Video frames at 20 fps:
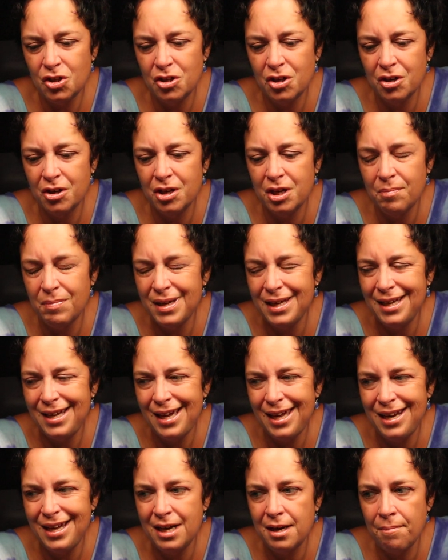You're going to be
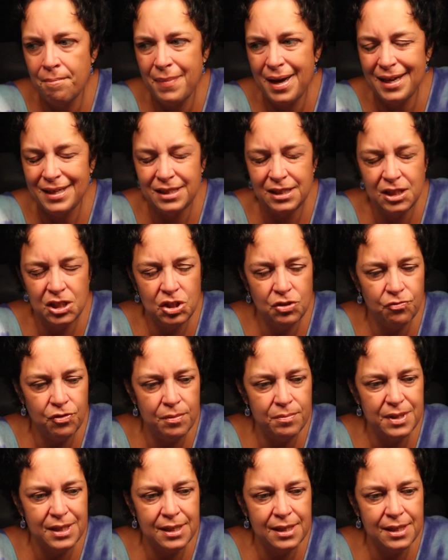getting a message from